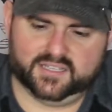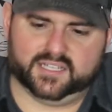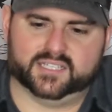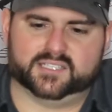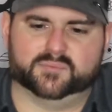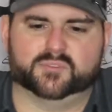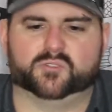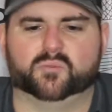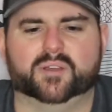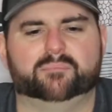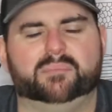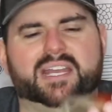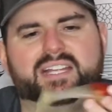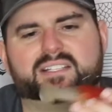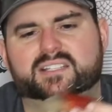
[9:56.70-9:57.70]
Got some swim
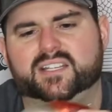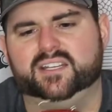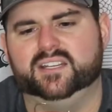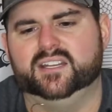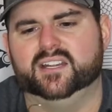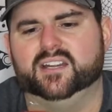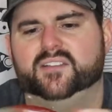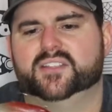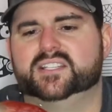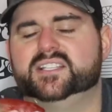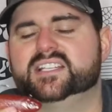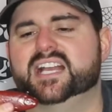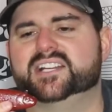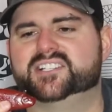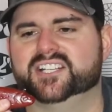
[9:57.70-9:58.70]
baits in here. This
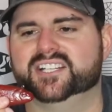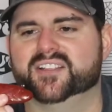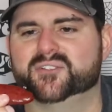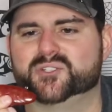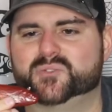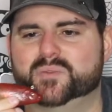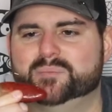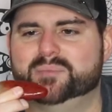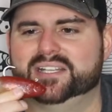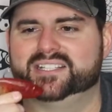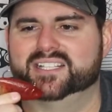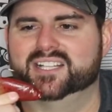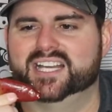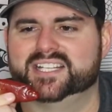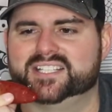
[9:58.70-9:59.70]
is actually another swim bait
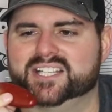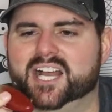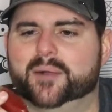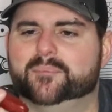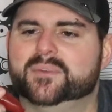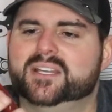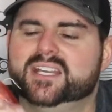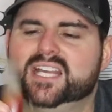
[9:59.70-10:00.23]
that lights up.